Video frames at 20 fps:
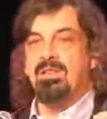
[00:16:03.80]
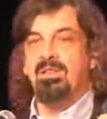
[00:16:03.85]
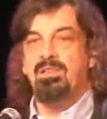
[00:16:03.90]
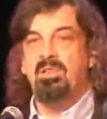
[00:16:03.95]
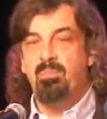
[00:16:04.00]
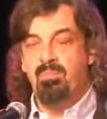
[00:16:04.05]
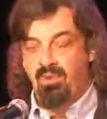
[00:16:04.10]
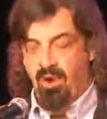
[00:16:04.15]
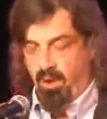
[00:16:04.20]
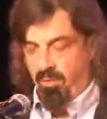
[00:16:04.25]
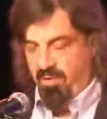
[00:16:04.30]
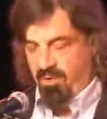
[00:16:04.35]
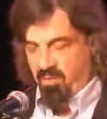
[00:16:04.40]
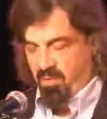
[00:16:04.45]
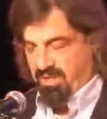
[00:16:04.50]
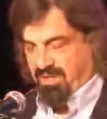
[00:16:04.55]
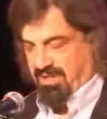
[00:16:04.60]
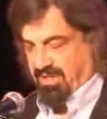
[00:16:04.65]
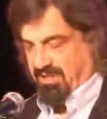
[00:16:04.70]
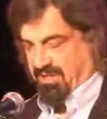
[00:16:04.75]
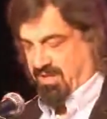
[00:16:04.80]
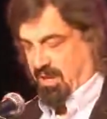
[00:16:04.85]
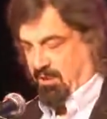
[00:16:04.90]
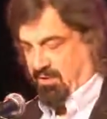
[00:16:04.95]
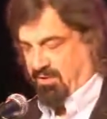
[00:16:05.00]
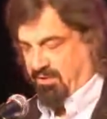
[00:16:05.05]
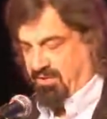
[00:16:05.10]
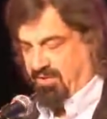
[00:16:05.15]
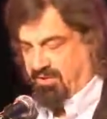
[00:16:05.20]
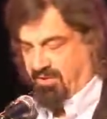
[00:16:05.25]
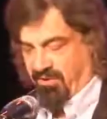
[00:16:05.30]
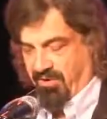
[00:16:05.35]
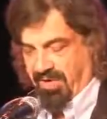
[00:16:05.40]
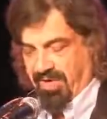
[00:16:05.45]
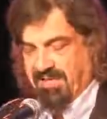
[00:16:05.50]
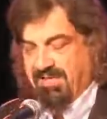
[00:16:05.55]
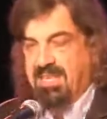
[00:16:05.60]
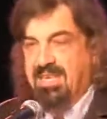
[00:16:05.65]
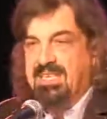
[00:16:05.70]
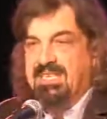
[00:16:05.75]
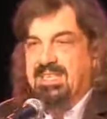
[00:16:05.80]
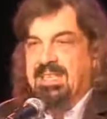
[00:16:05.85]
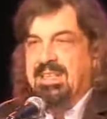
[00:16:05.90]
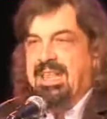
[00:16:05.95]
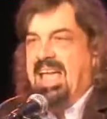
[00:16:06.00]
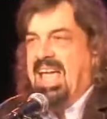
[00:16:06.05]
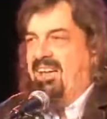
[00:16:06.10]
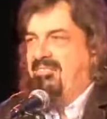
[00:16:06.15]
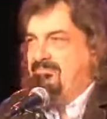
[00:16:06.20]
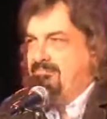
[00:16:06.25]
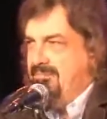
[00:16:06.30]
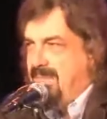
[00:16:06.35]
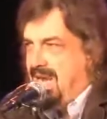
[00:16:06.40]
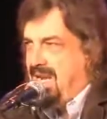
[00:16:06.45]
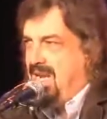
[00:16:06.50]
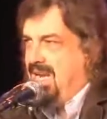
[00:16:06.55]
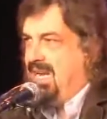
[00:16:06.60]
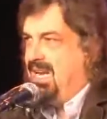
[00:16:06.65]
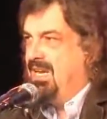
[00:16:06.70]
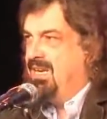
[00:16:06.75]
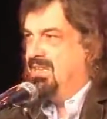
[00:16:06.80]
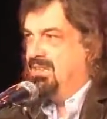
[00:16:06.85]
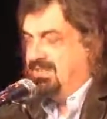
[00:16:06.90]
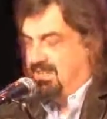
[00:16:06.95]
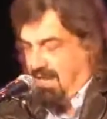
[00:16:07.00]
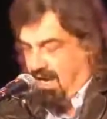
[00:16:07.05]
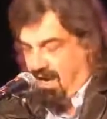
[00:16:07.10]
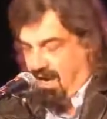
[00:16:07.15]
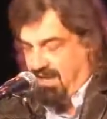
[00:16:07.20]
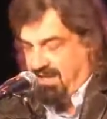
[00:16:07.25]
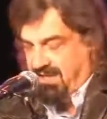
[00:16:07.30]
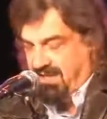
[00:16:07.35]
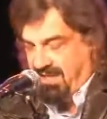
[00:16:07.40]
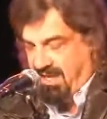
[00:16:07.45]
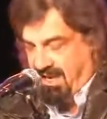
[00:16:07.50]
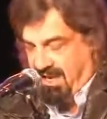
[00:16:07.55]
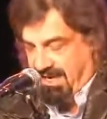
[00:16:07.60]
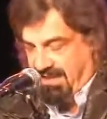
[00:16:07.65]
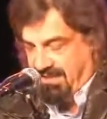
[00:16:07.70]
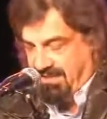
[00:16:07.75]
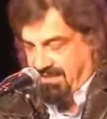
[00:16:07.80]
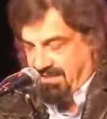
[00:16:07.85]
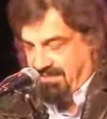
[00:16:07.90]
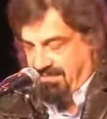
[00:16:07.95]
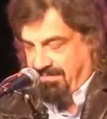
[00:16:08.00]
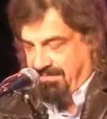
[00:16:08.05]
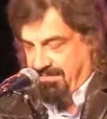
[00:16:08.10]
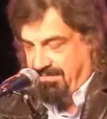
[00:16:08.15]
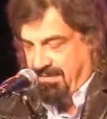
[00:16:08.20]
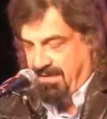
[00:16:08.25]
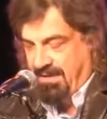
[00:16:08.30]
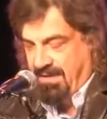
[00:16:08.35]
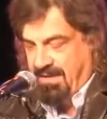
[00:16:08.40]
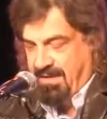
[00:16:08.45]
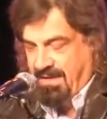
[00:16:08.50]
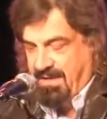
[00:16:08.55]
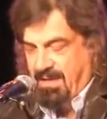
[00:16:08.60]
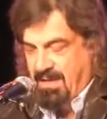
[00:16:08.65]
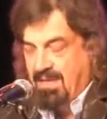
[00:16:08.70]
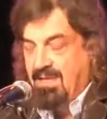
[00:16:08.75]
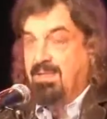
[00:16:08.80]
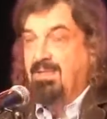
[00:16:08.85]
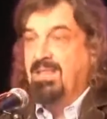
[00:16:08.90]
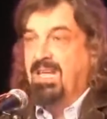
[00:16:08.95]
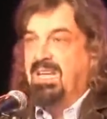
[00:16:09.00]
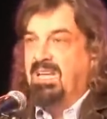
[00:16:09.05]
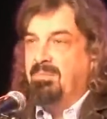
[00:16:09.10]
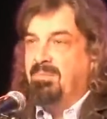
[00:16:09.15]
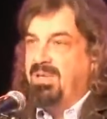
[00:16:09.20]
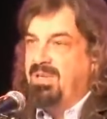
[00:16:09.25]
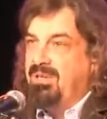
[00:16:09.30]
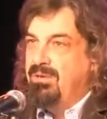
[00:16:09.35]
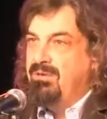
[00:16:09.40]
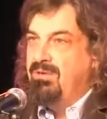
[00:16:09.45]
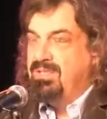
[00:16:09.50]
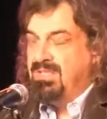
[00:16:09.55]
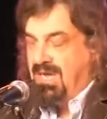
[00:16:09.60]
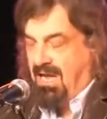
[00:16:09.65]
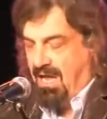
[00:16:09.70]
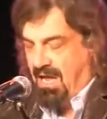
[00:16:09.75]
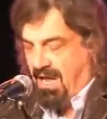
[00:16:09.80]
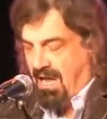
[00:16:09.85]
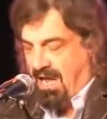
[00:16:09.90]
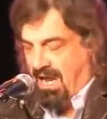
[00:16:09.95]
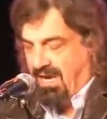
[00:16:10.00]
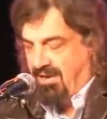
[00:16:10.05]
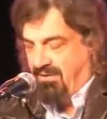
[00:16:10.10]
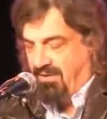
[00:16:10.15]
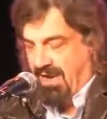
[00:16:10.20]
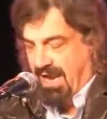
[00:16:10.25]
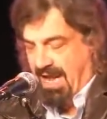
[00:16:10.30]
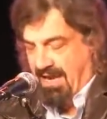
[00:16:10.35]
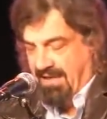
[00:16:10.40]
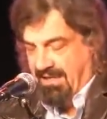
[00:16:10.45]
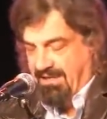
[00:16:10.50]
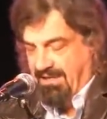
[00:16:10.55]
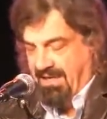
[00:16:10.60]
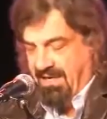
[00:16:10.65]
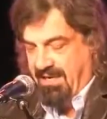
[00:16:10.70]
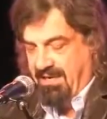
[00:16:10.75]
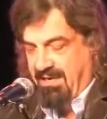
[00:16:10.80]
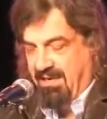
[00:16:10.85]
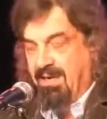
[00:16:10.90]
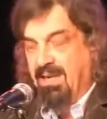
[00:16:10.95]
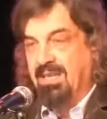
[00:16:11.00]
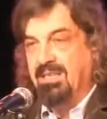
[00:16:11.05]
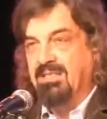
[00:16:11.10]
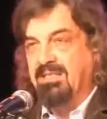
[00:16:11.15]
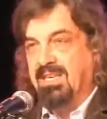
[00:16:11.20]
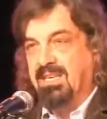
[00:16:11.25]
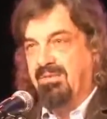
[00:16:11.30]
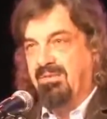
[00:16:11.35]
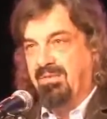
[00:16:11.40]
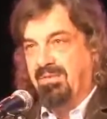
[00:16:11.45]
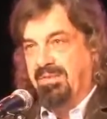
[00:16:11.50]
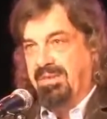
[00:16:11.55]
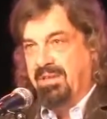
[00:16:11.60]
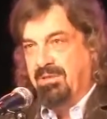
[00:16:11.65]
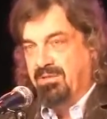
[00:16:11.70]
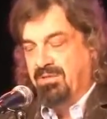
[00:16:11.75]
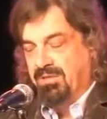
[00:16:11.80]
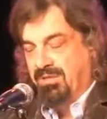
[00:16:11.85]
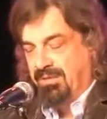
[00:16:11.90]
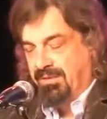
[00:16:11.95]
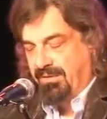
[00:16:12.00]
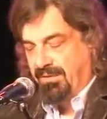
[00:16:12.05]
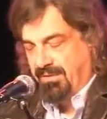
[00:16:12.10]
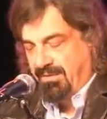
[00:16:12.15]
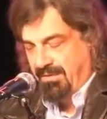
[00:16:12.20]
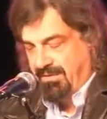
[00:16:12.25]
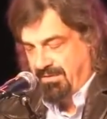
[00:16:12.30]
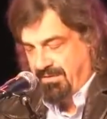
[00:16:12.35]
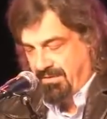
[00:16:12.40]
The problem with such cultural stories is that they have many dark sides. They can be used to hide reality instead of reveal truth.